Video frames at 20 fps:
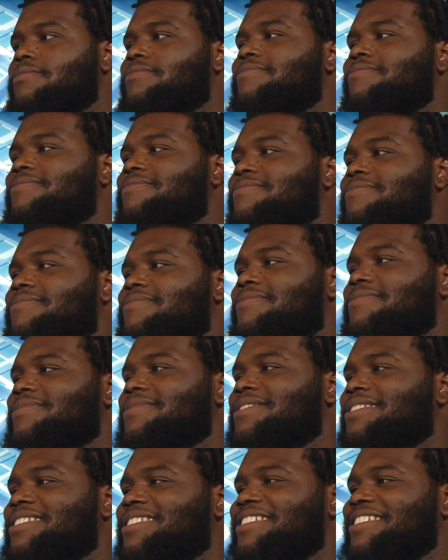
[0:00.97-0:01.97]
week
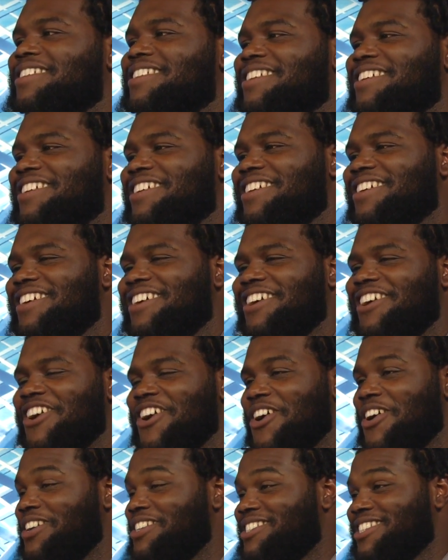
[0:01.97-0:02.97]
mean to the Denver Broncos?
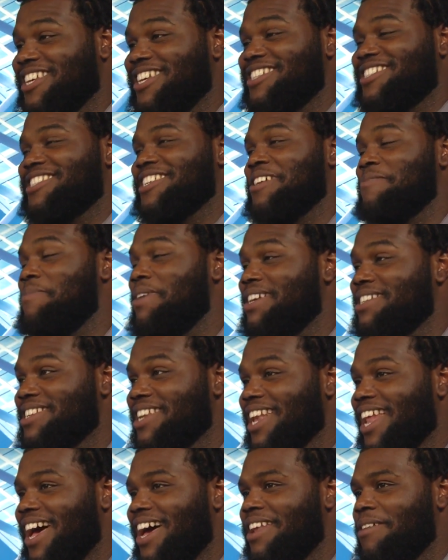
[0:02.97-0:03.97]
Oh, it's, it's it means
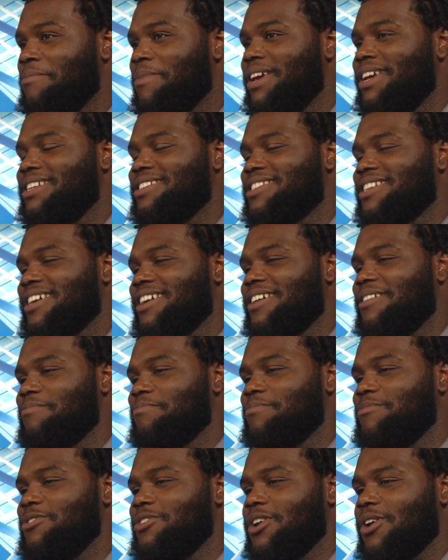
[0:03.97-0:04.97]
a lot. It means um,
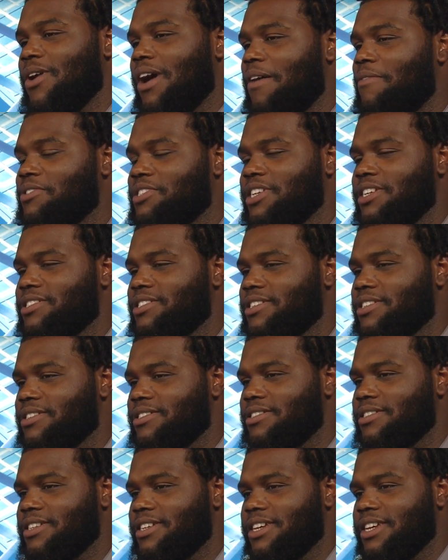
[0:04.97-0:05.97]
you know, obviously it's a
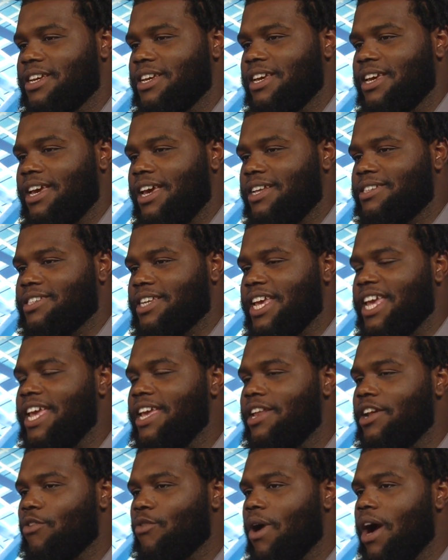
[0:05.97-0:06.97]
it's a
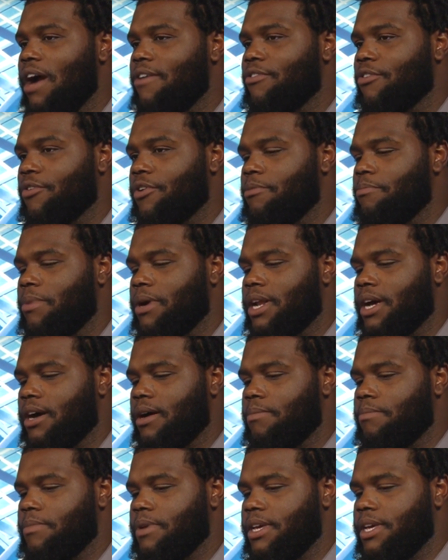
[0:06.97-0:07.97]
heated rivalry, but
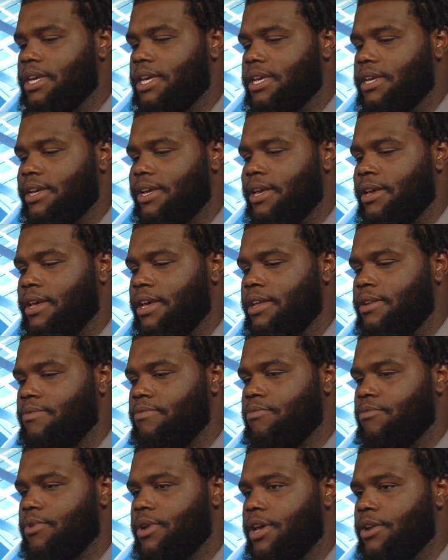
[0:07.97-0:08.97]
um, it it it,
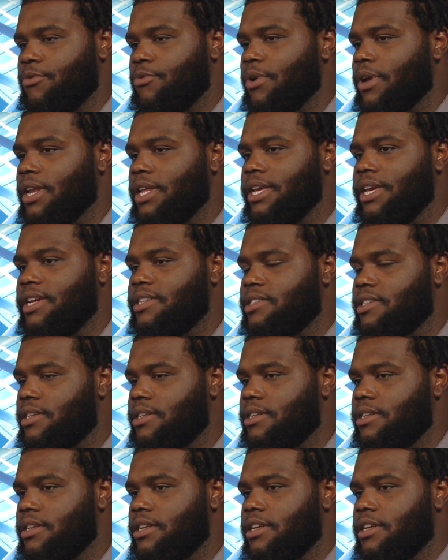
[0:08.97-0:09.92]
it really isn't